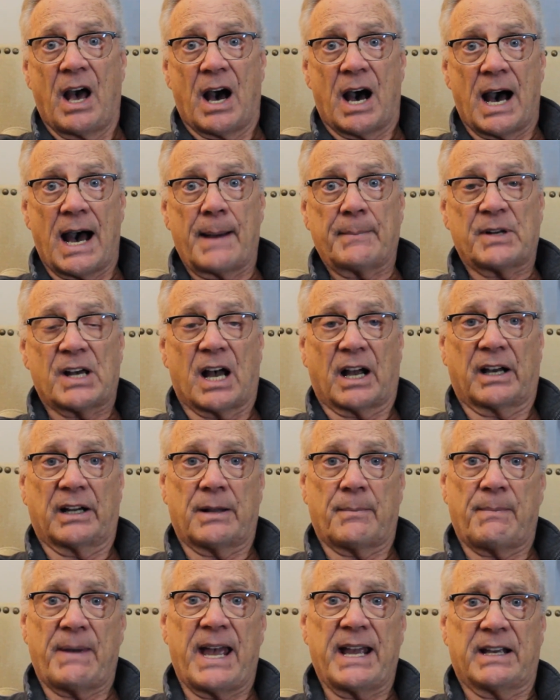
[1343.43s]
I'm not going
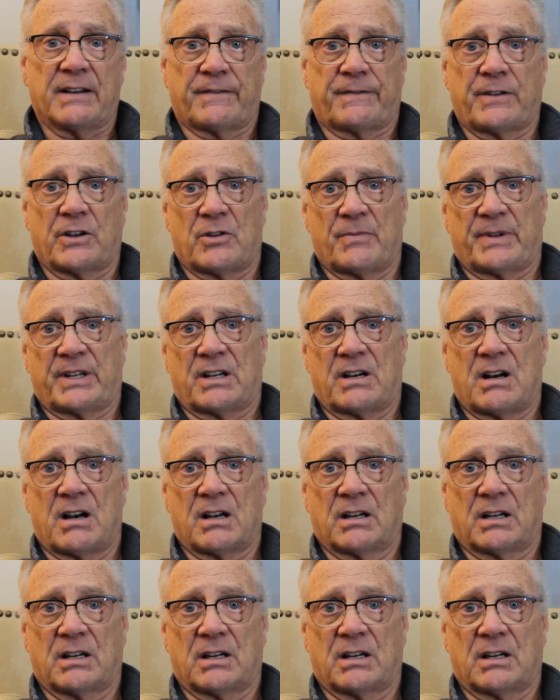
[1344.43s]
to make a film in Hong